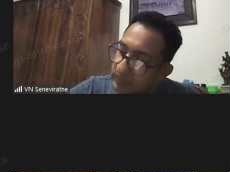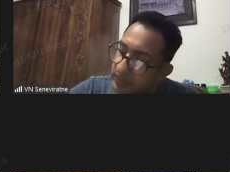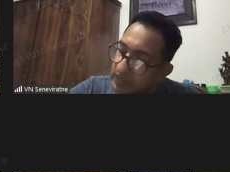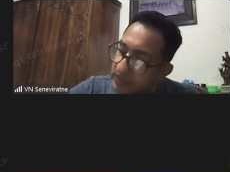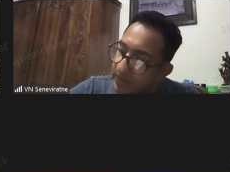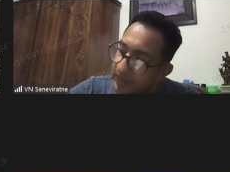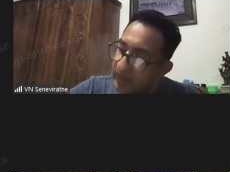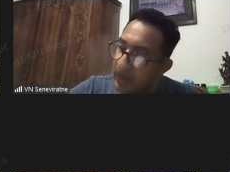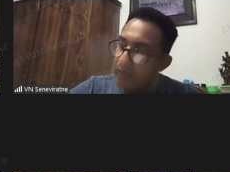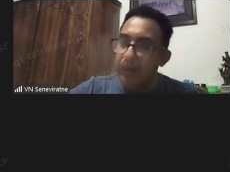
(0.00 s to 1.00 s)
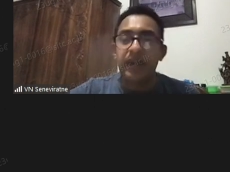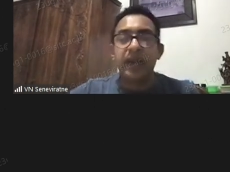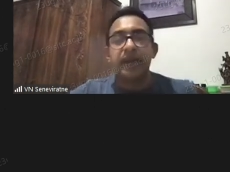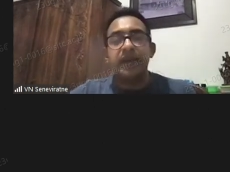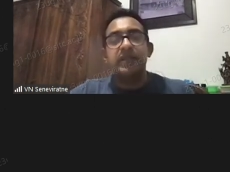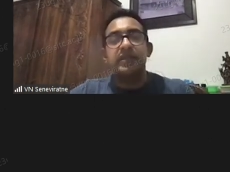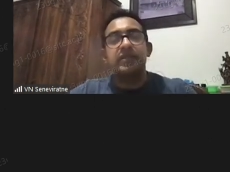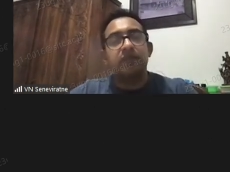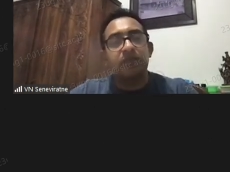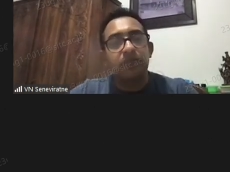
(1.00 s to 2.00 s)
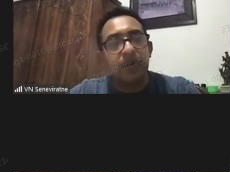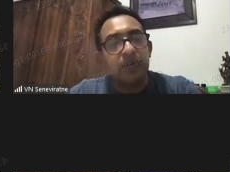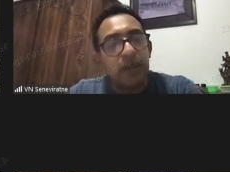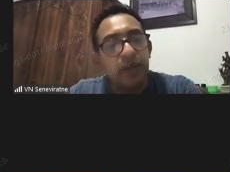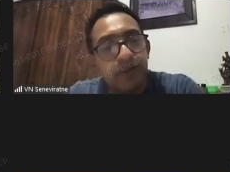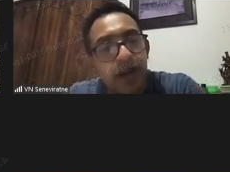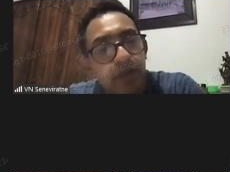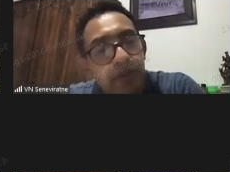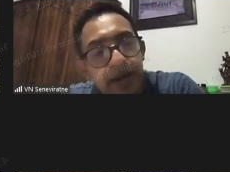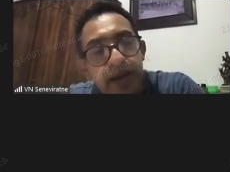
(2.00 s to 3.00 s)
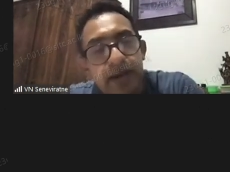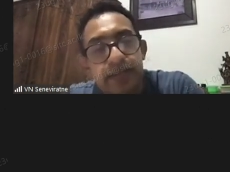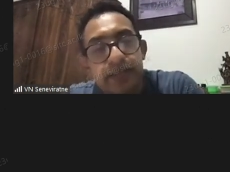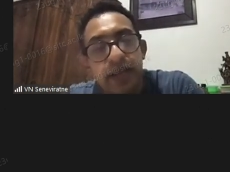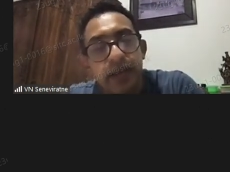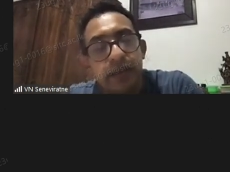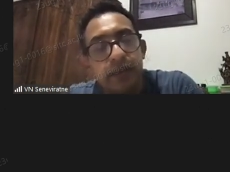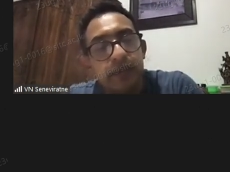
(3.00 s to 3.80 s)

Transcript: This is where the carbocation is. What kind of a carbocation is that?